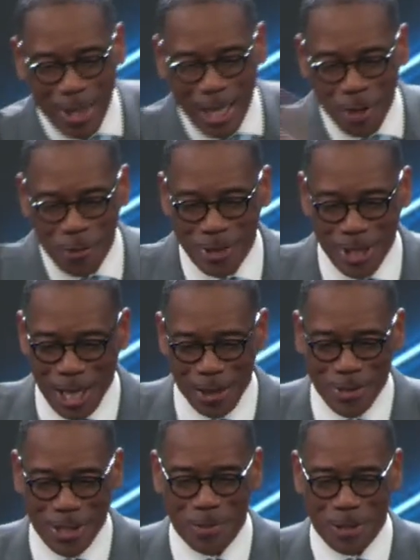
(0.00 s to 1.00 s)
I got
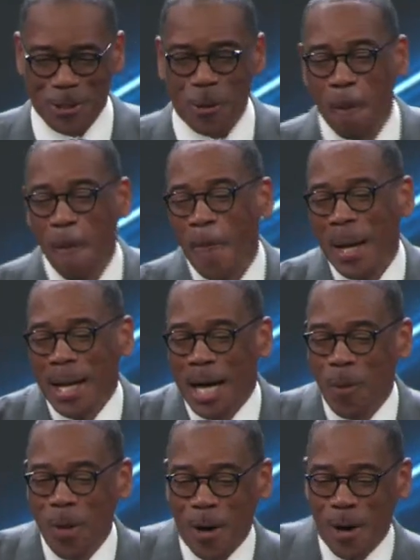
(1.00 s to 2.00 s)
off subject. So
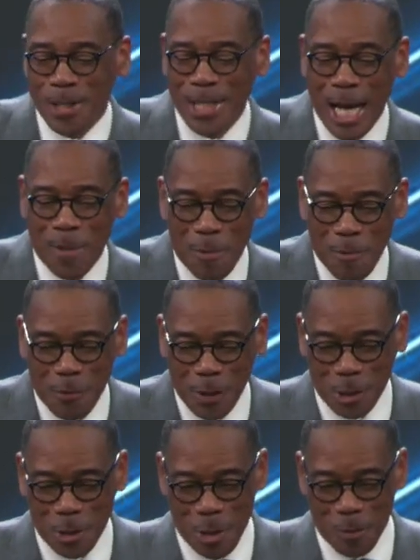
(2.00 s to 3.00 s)
here we are laboring before
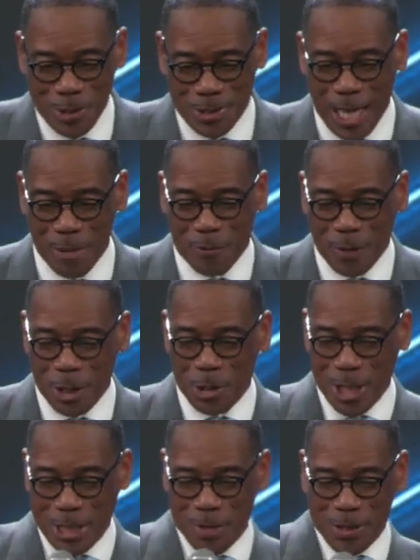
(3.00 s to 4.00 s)
the Lord, and we're standing before the
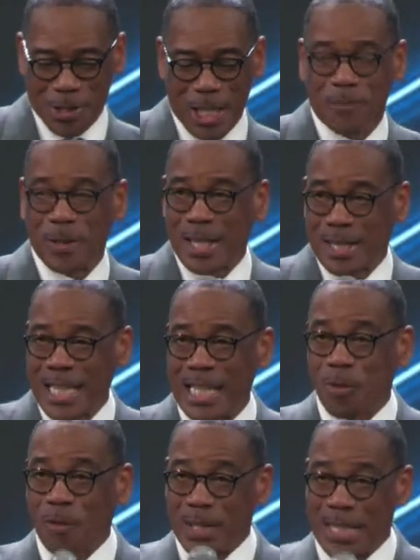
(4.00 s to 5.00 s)
judgment seat for the
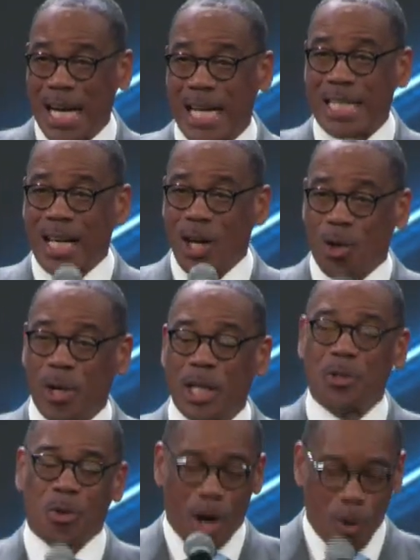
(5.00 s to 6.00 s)
things we've done
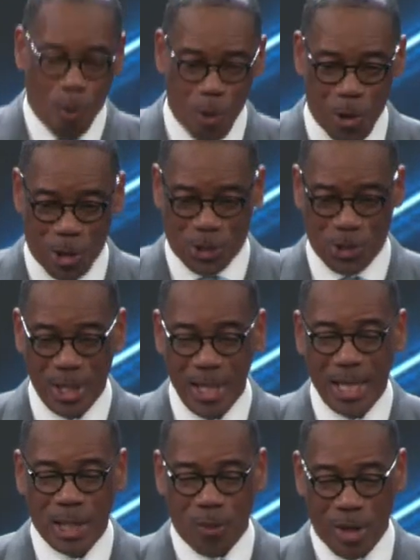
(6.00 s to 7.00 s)
according to our works
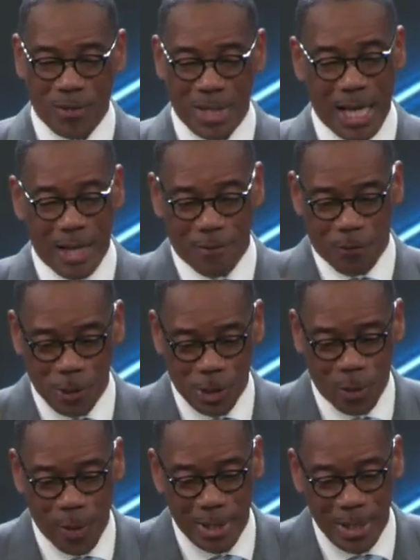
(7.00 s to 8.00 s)
that we have done. 1
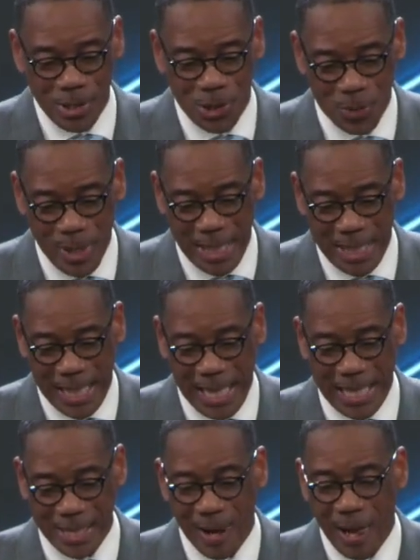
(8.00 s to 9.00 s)
Corinthians 3 and
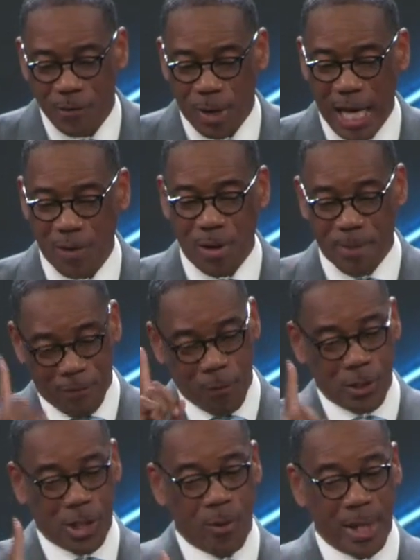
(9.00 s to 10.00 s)
8. For every man,
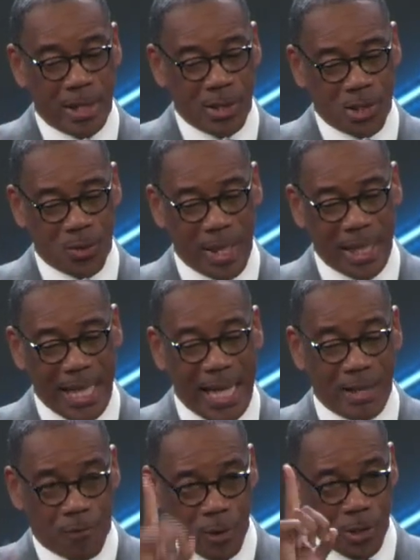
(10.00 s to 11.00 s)
1 Corinthians 3 and
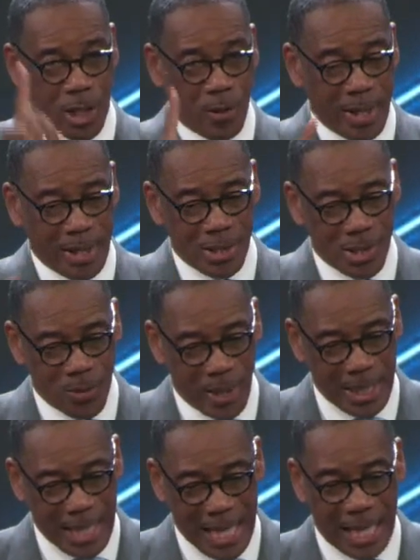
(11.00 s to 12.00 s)
8. 1 Corinthians
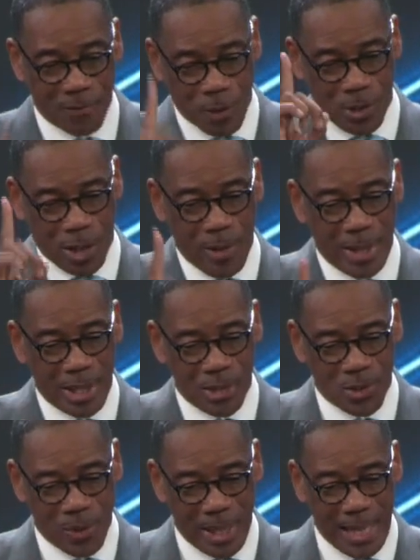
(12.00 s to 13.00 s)
3 and 8. 1 Corinthians
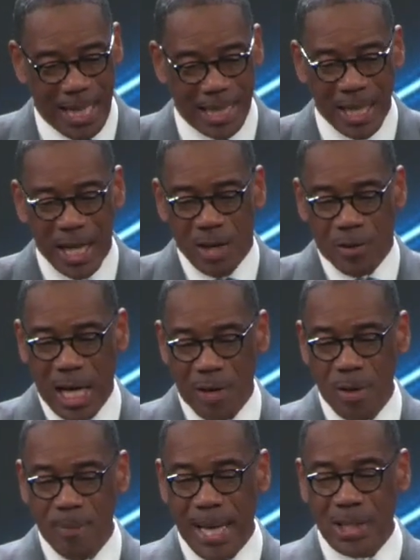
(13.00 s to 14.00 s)
3 and 8. For
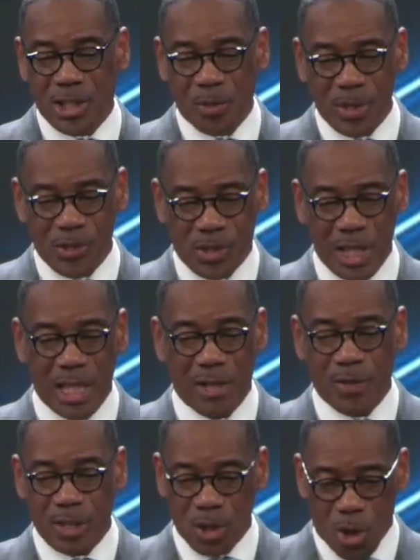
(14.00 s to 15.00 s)
every man shall
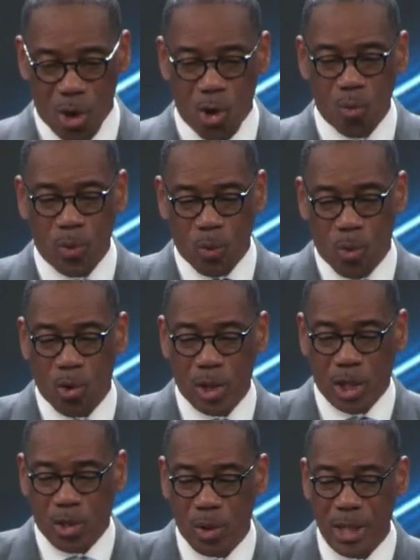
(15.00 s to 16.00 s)
receive his own reward
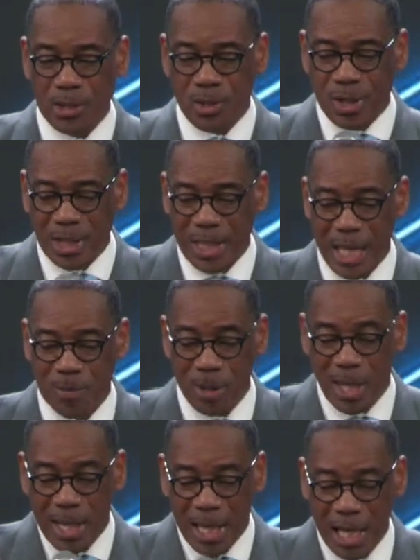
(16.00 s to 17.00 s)
according to the
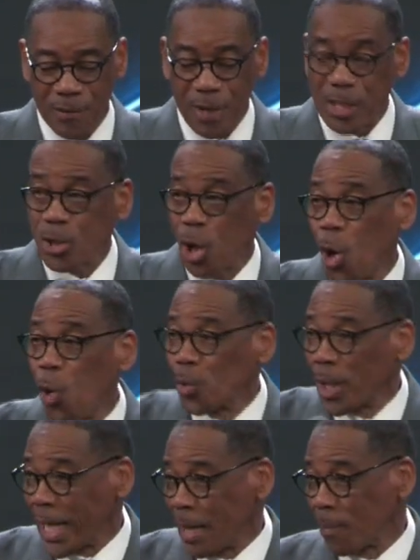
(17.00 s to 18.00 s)
labor of his own
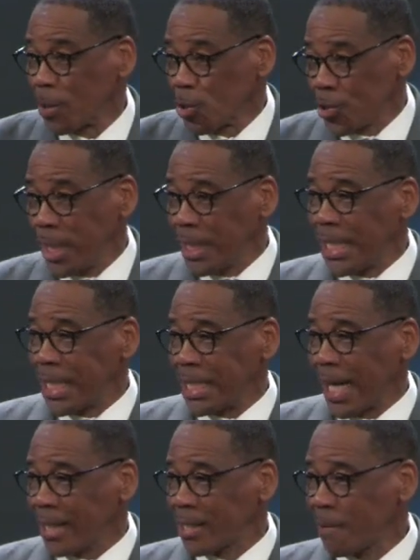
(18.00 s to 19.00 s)
labor. You see it in the
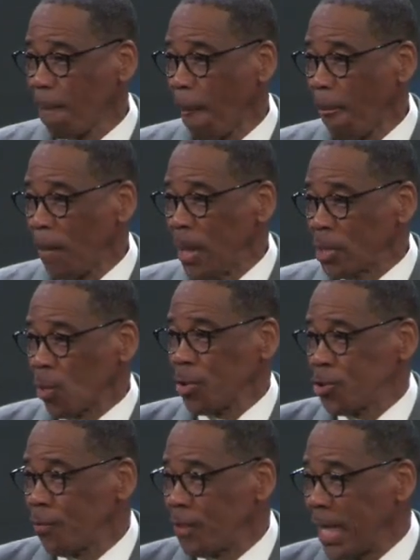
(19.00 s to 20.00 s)
text. So
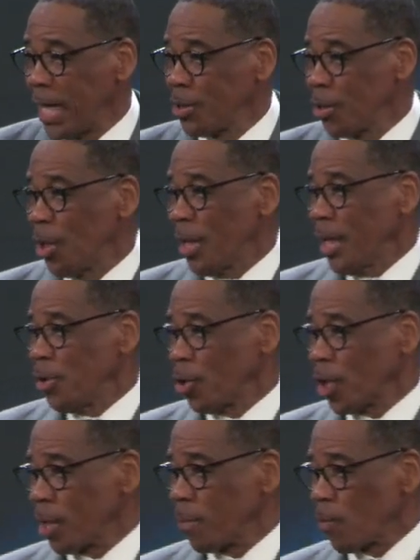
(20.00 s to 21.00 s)
what you've done, you're
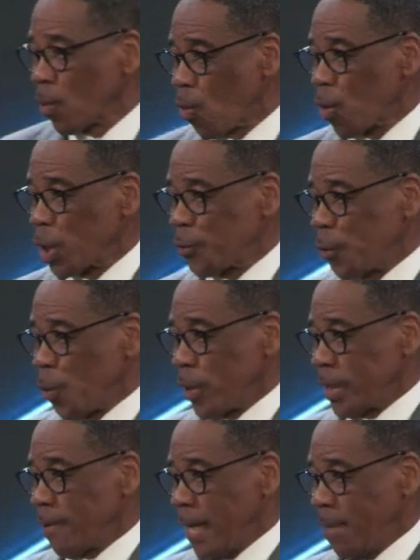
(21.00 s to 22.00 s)
going to be rewarded for
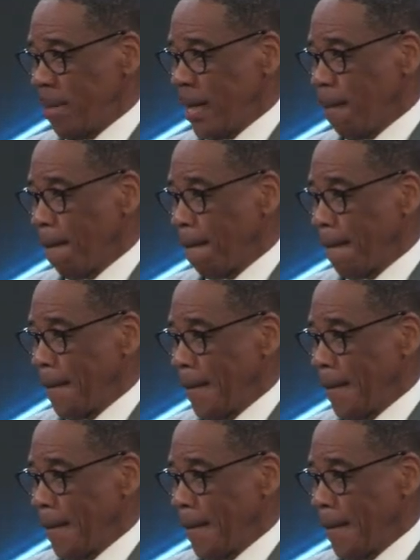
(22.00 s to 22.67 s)
it. Amen?